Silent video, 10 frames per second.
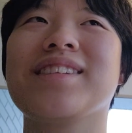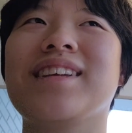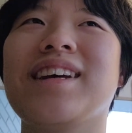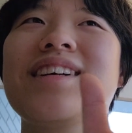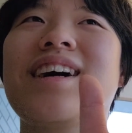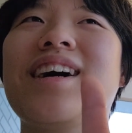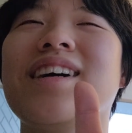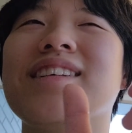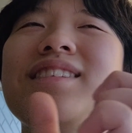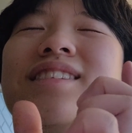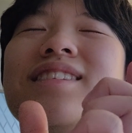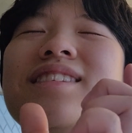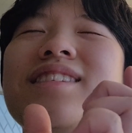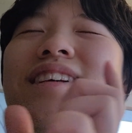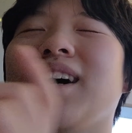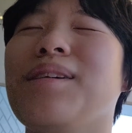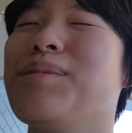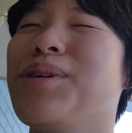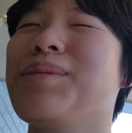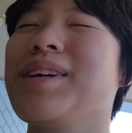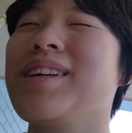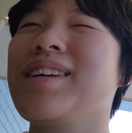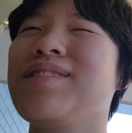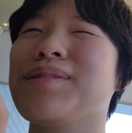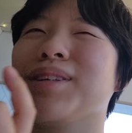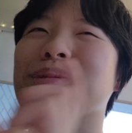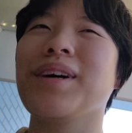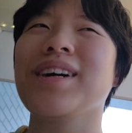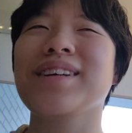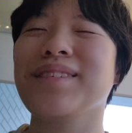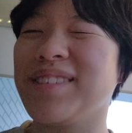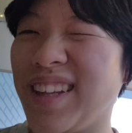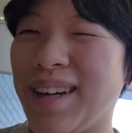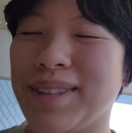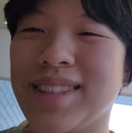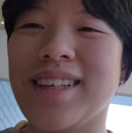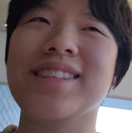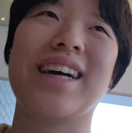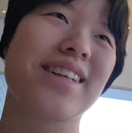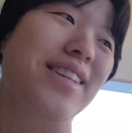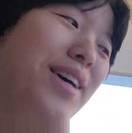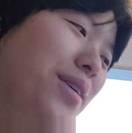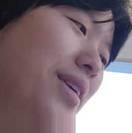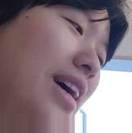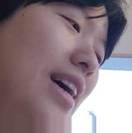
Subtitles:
think I get more money from the small item, if that makes sense. I don't know.